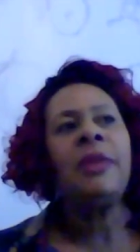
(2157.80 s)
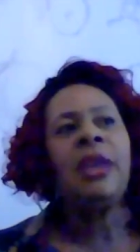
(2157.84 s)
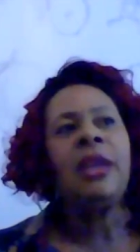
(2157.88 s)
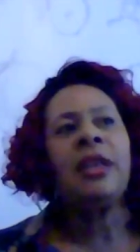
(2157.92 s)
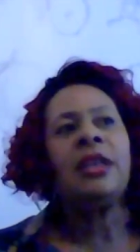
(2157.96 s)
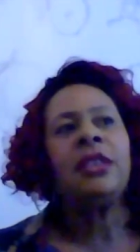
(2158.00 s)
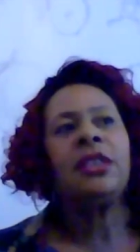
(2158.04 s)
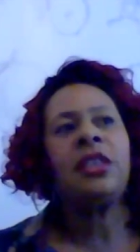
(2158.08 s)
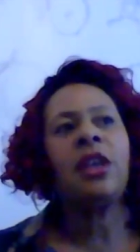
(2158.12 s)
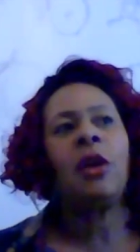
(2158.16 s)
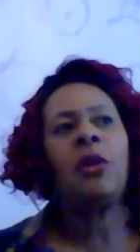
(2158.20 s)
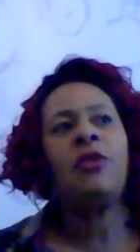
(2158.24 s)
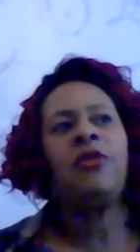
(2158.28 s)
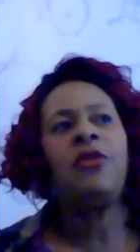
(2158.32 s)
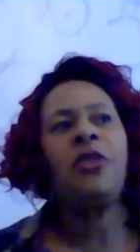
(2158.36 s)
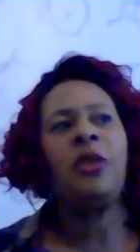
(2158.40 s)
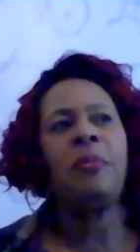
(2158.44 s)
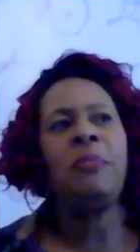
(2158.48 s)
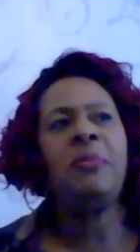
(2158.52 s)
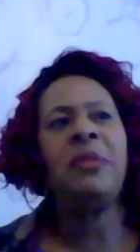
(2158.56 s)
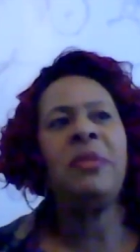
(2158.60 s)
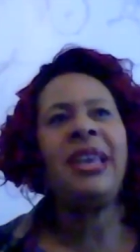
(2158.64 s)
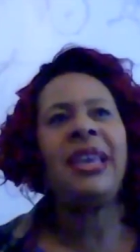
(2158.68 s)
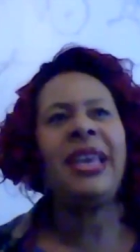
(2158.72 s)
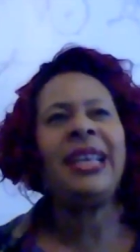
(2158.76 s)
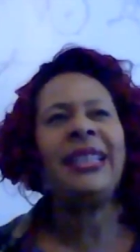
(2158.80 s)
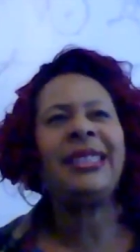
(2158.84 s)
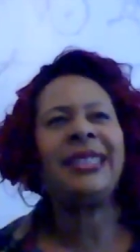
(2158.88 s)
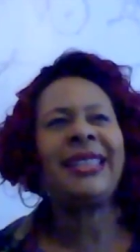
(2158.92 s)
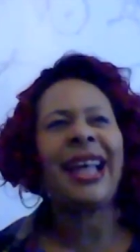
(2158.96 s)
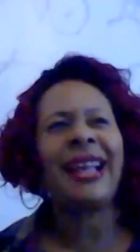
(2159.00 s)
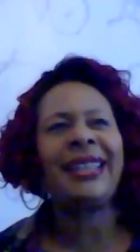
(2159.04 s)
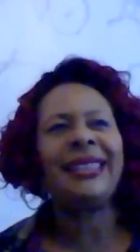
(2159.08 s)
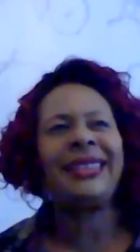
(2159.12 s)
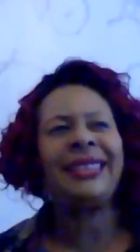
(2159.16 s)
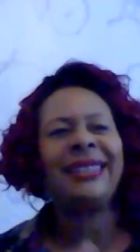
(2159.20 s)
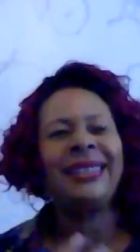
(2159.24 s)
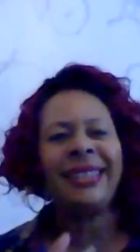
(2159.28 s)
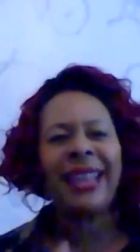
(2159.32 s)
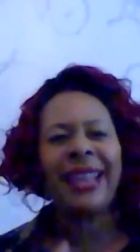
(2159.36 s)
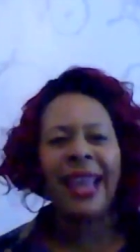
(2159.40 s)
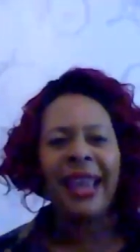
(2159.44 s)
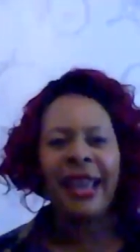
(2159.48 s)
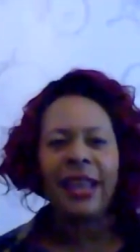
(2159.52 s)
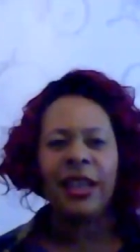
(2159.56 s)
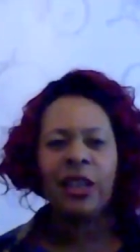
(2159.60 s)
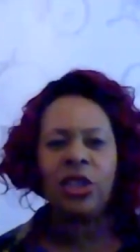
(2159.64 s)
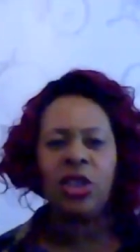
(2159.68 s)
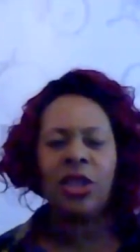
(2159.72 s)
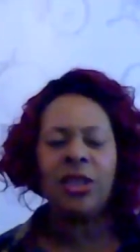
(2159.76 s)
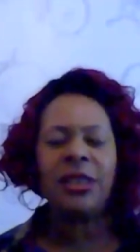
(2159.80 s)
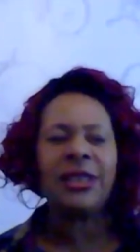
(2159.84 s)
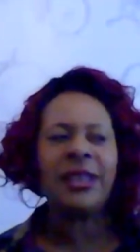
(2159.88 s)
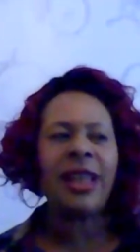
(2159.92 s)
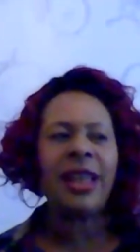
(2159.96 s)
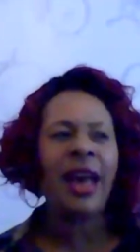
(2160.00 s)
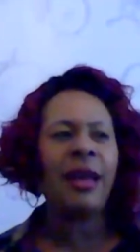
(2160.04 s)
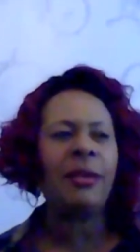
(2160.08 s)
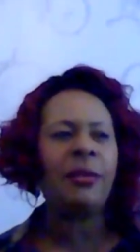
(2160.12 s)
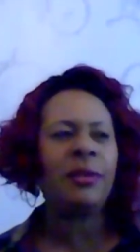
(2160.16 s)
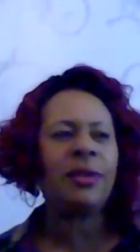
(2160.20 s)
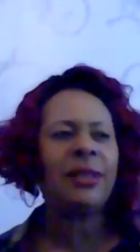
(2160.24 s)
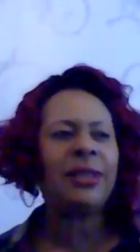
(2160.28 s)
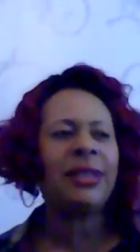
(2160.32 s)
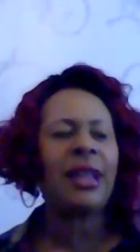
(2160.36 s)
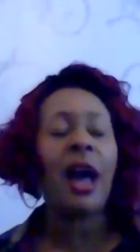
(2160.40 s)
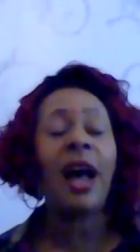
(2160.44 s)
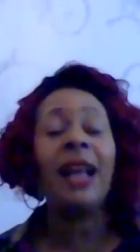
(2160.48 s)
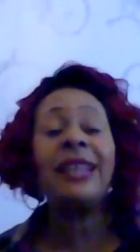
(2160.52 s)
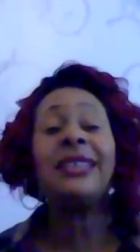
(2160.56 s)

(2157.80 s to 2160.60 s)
So for me, it's that stage. It's that I